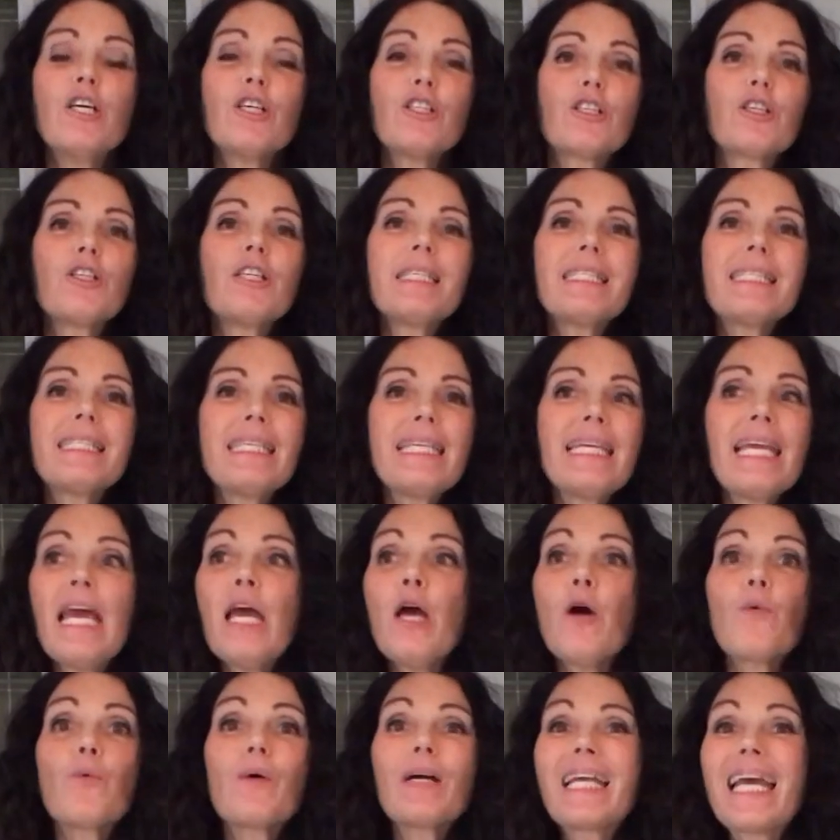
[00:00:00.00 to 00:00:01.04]
So you
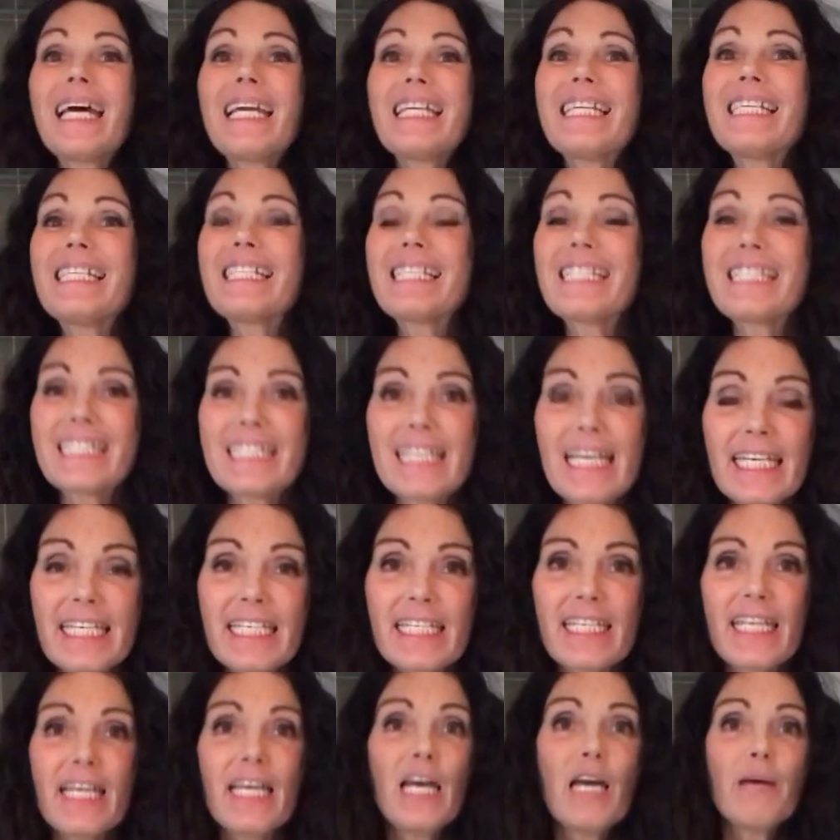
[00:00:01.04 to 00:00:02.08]
see, we're getting
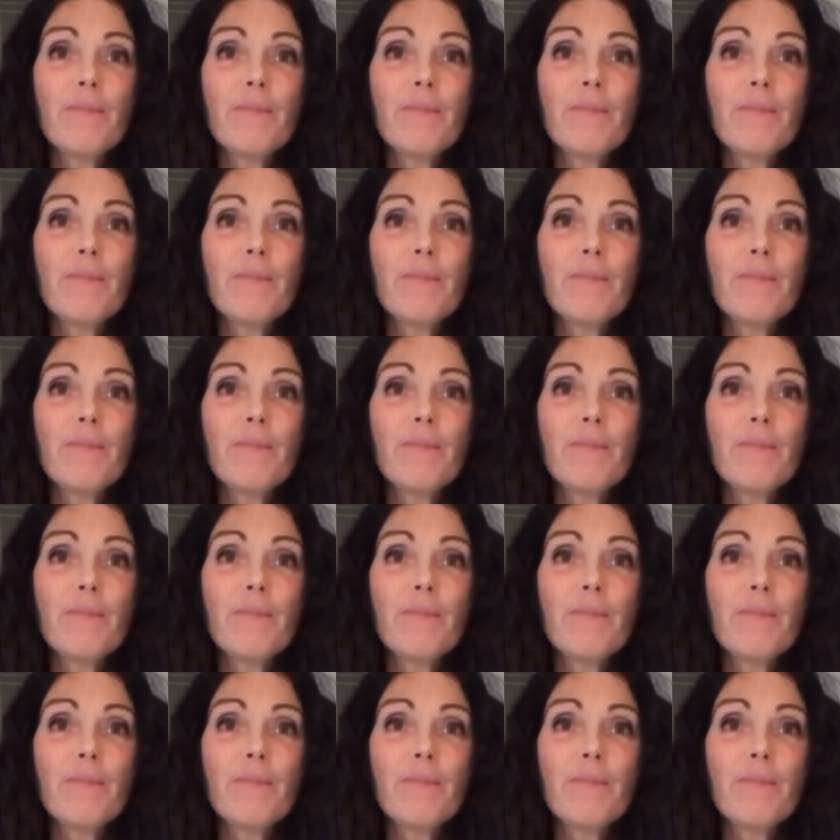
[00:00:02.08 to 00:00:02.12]
sick